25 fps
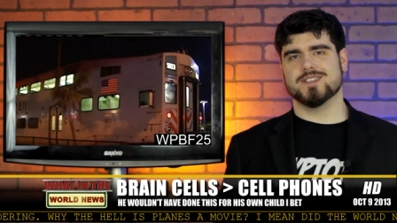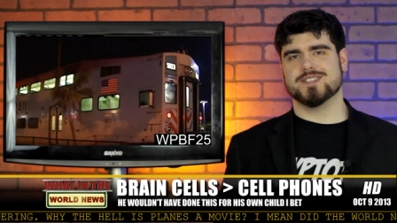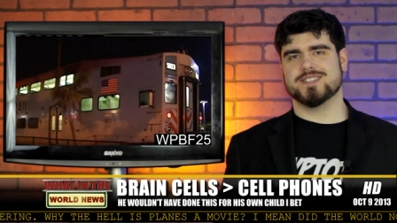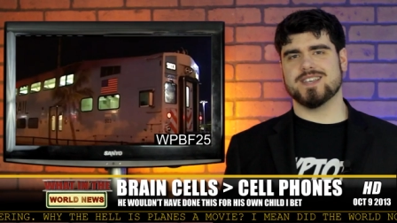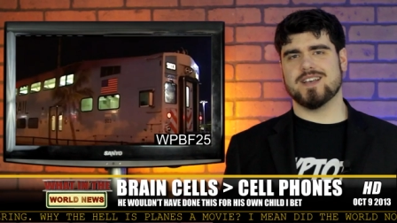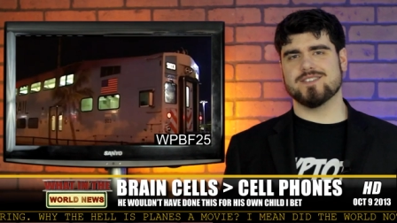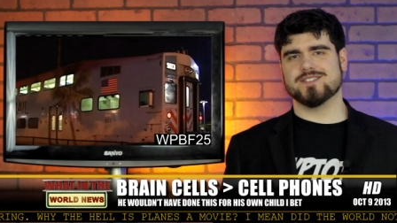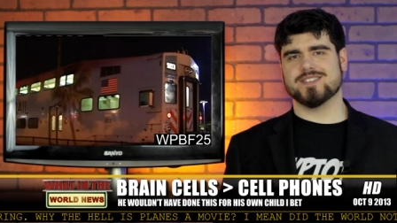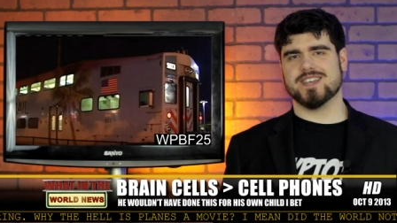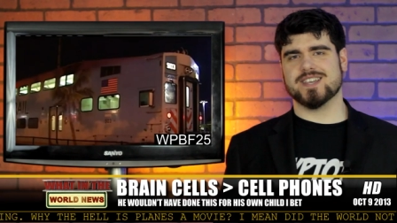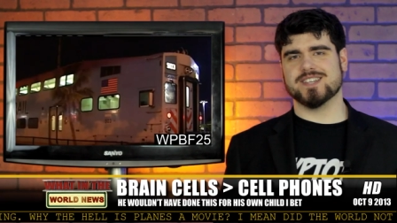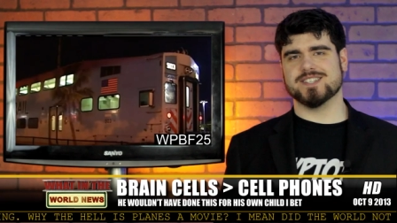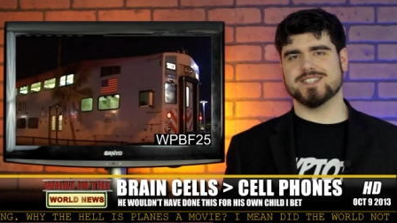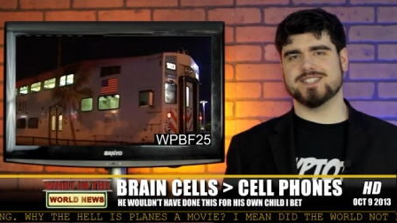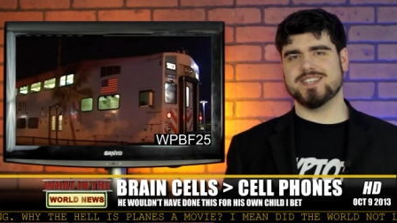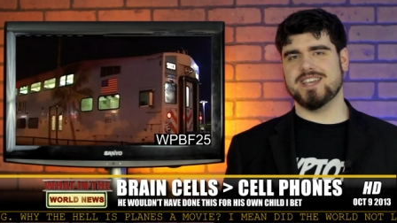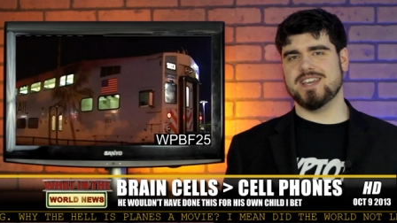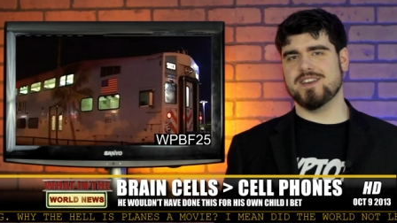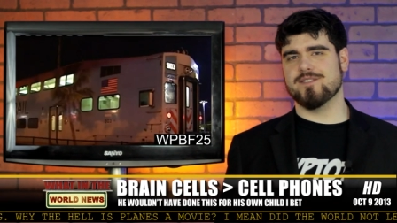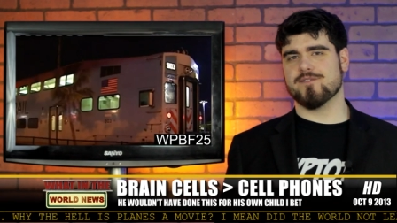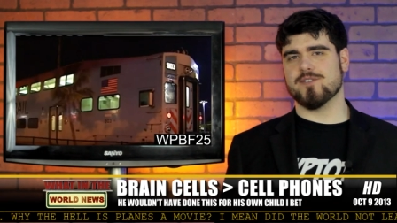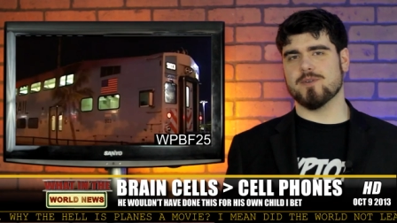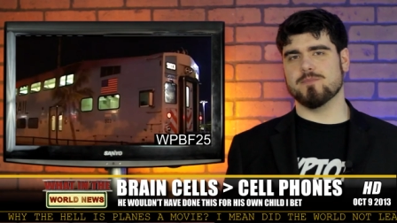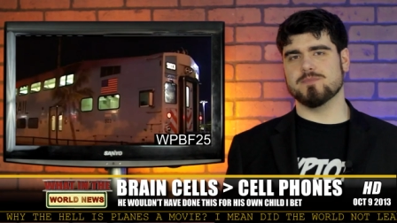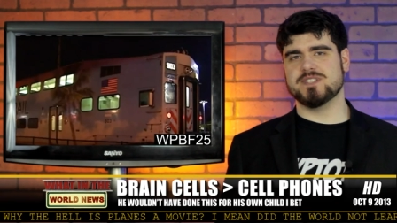Sounds like a
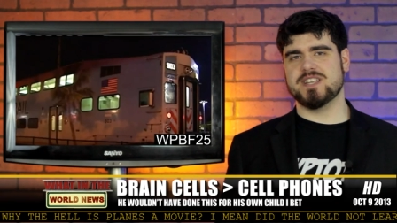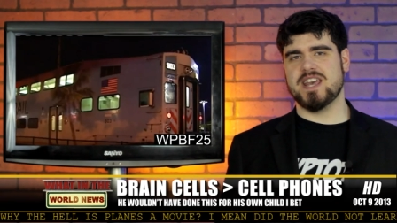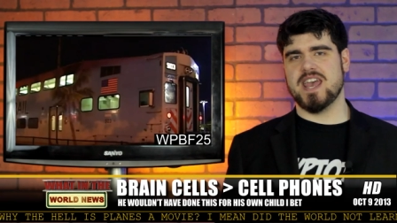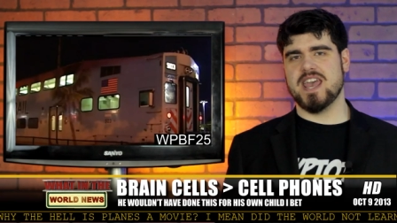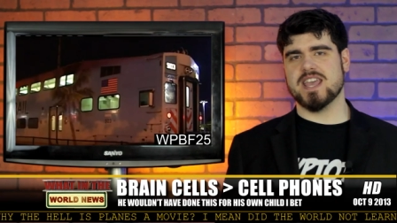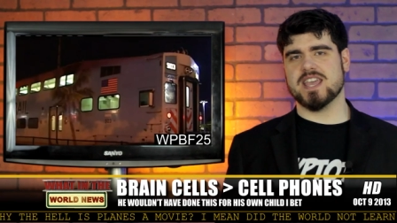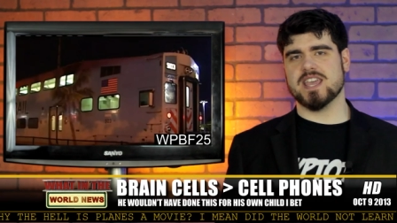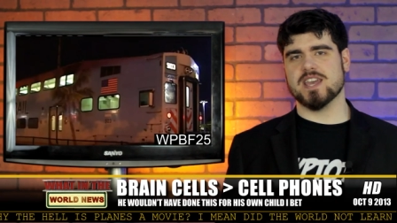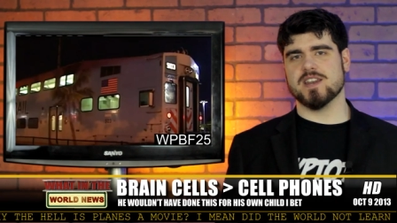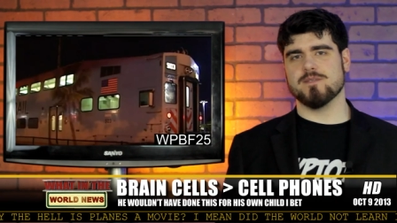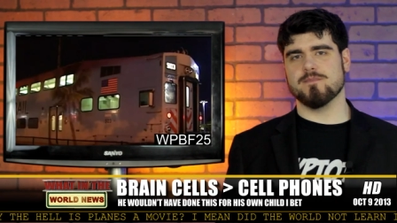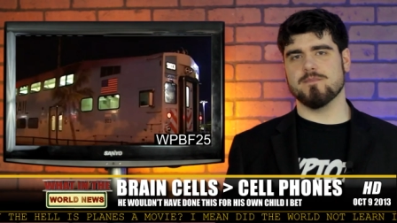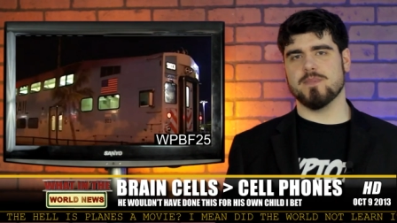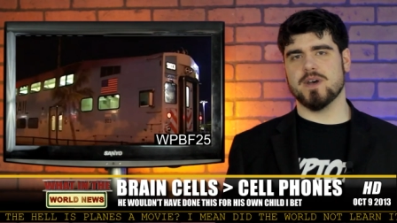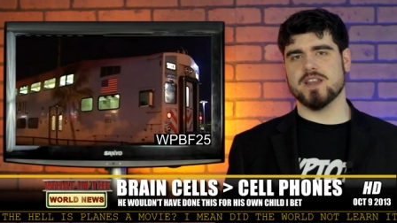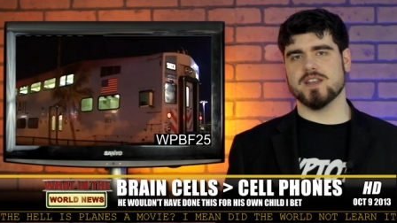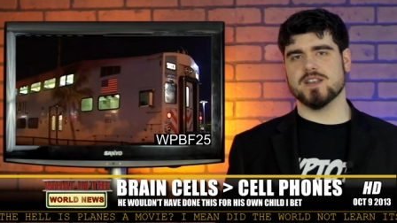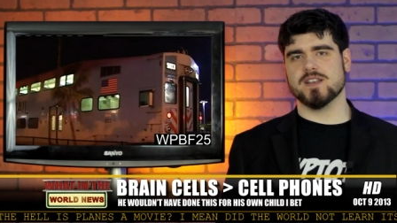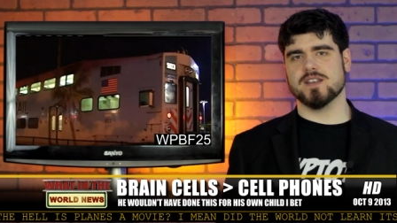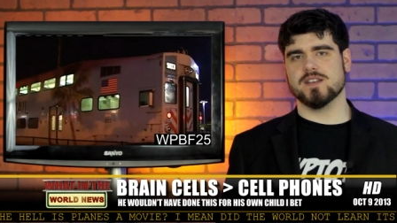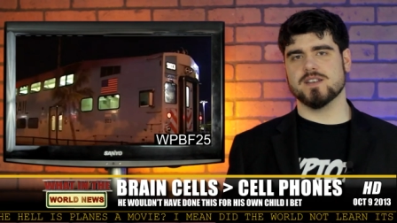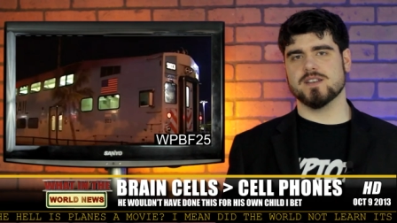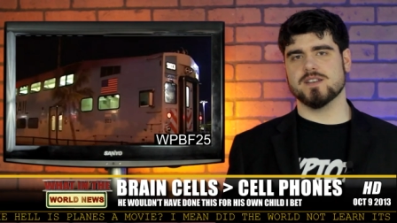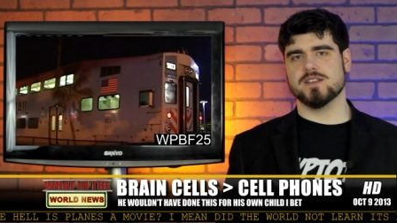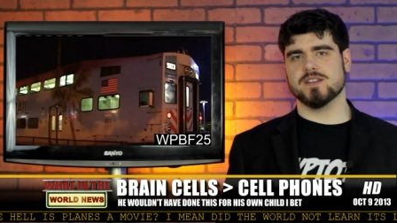scene from Taken, but
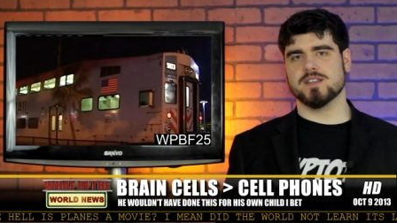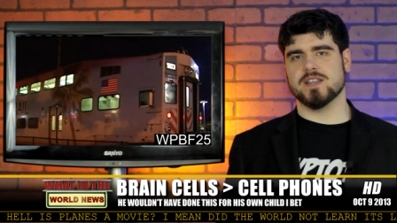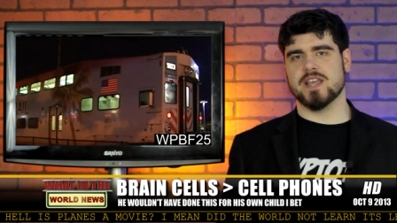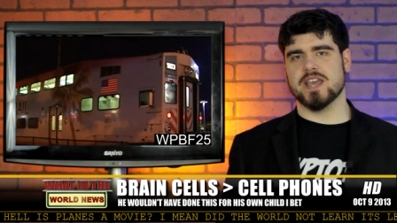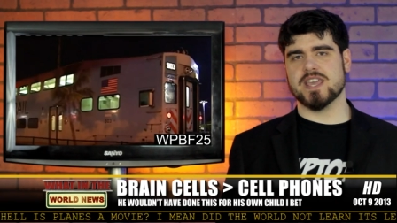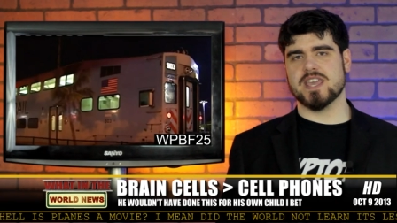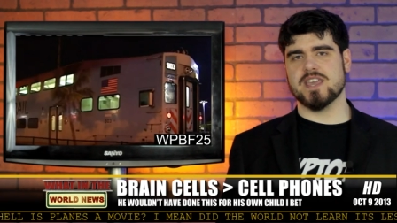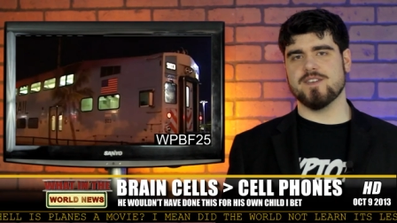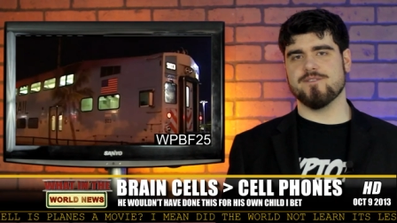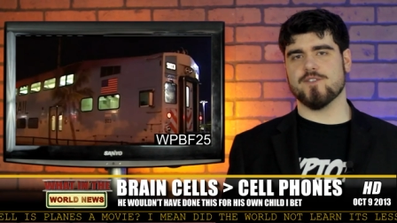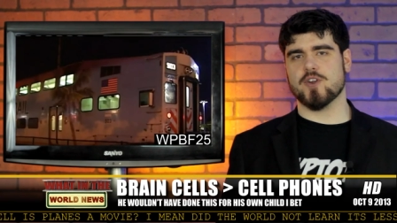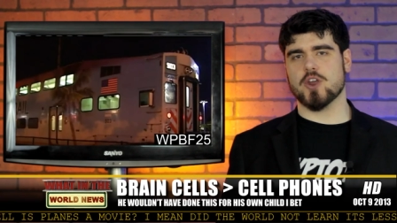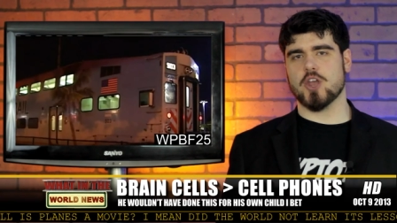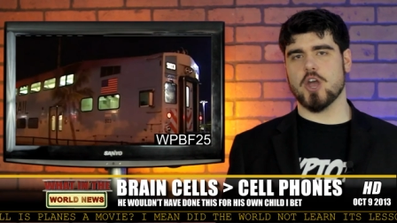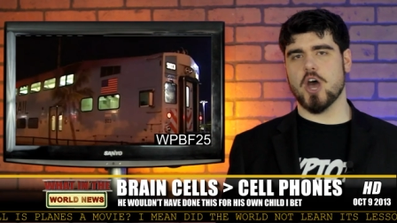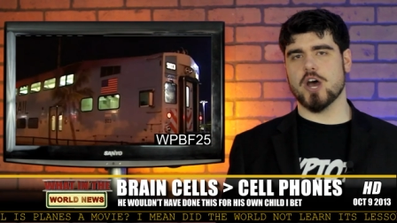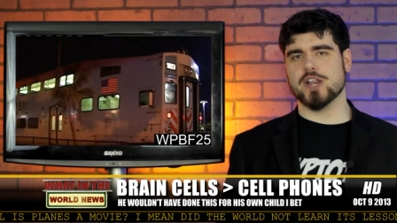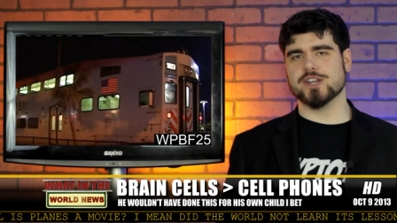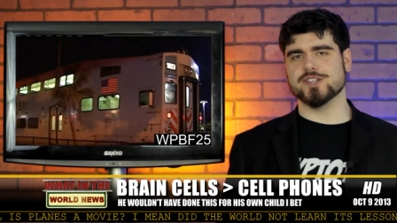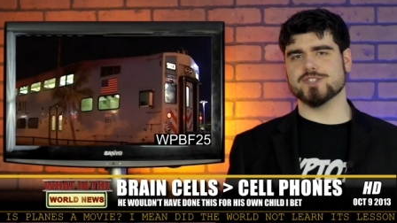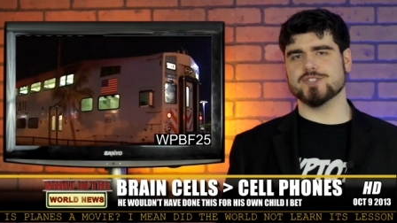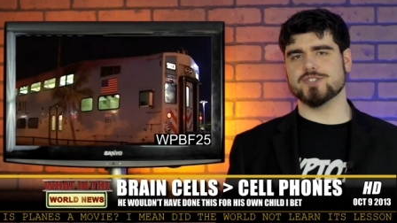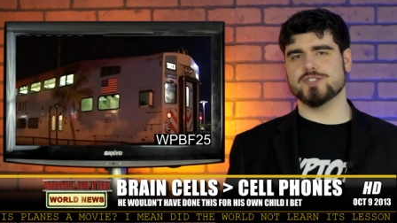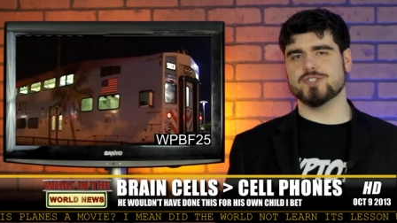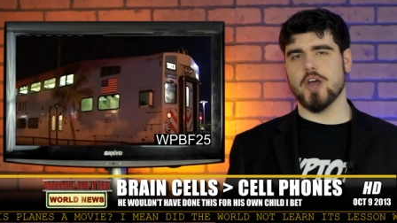like he forgot
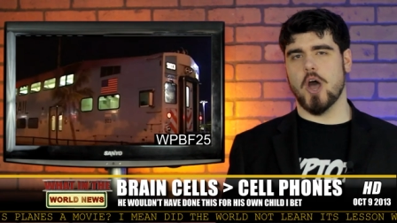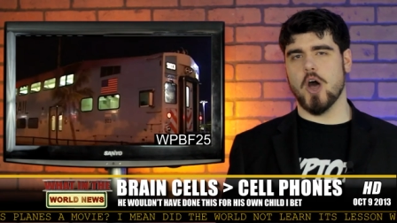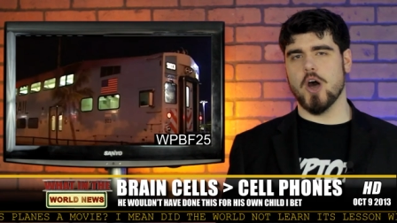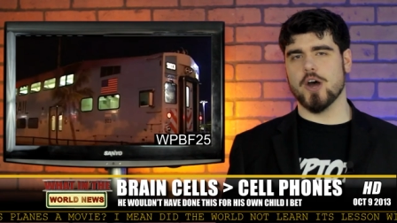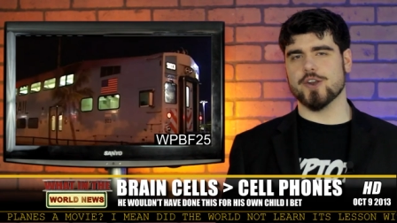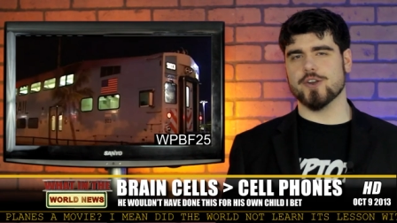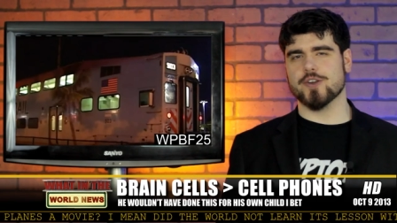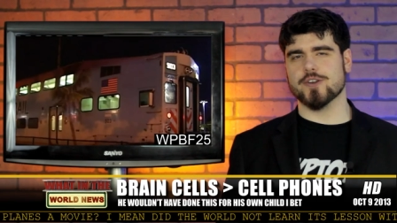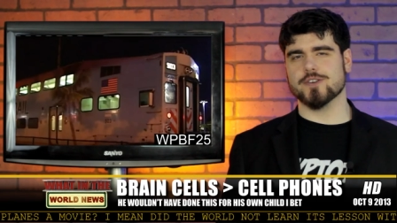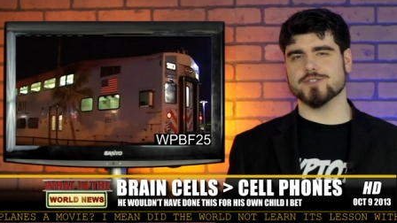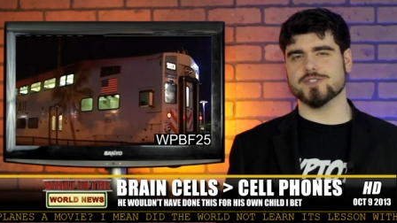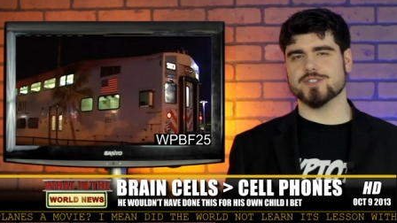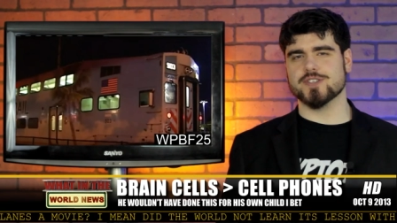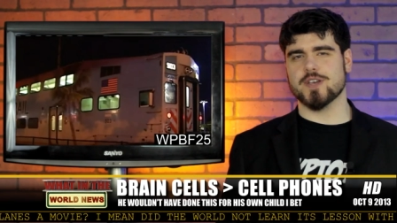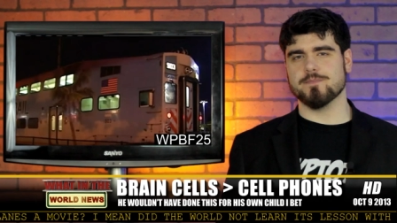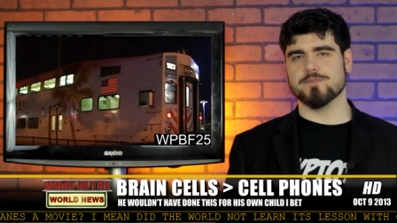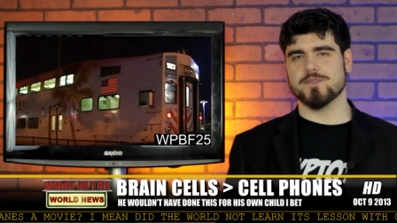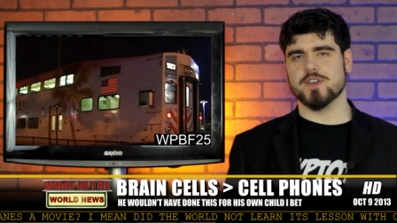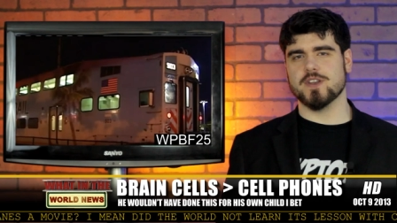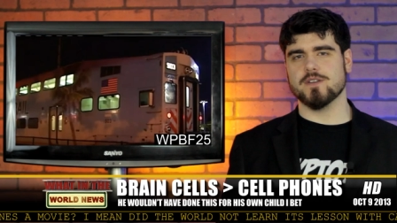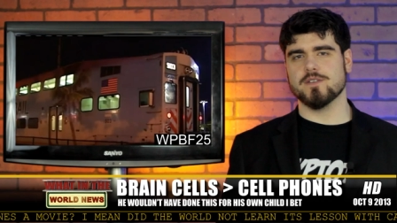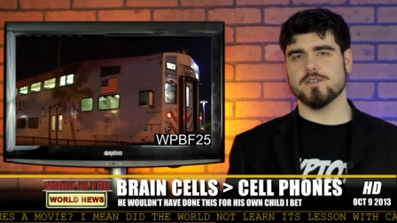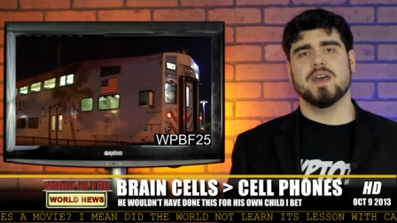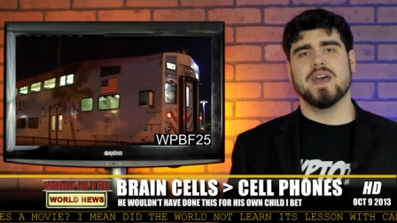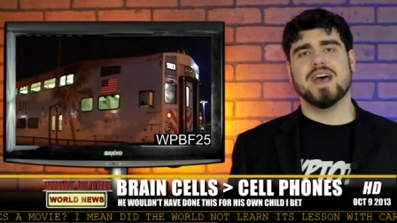his daughter or
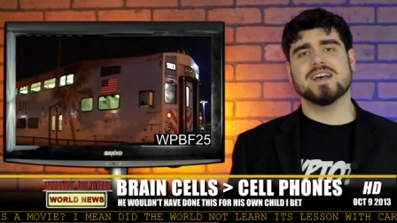something.